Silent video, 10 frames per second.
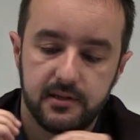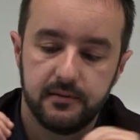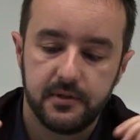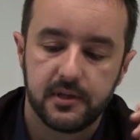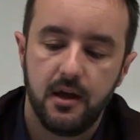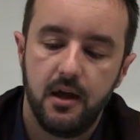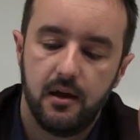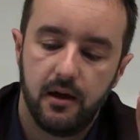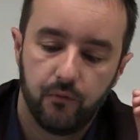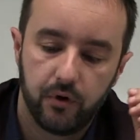systems.
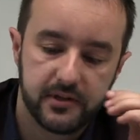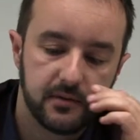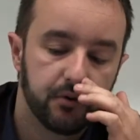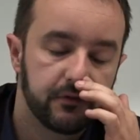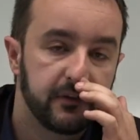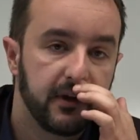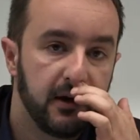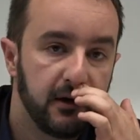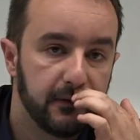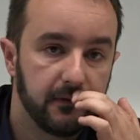And what is
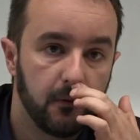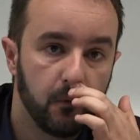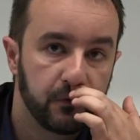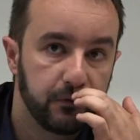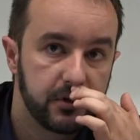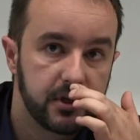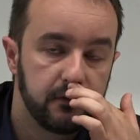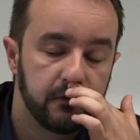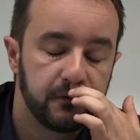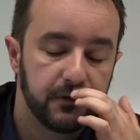important here, and what we
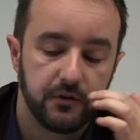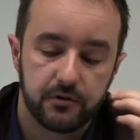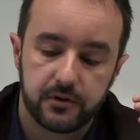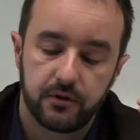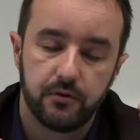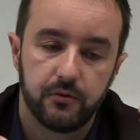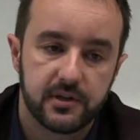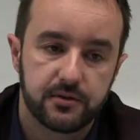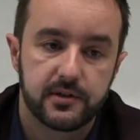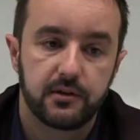achieved a few years
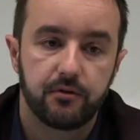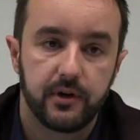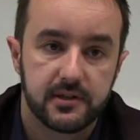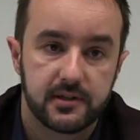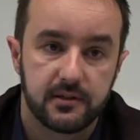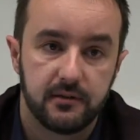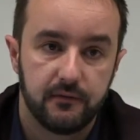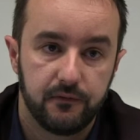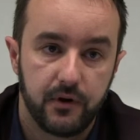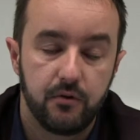ago, is to synchronize
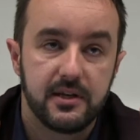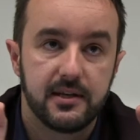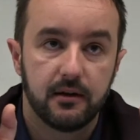with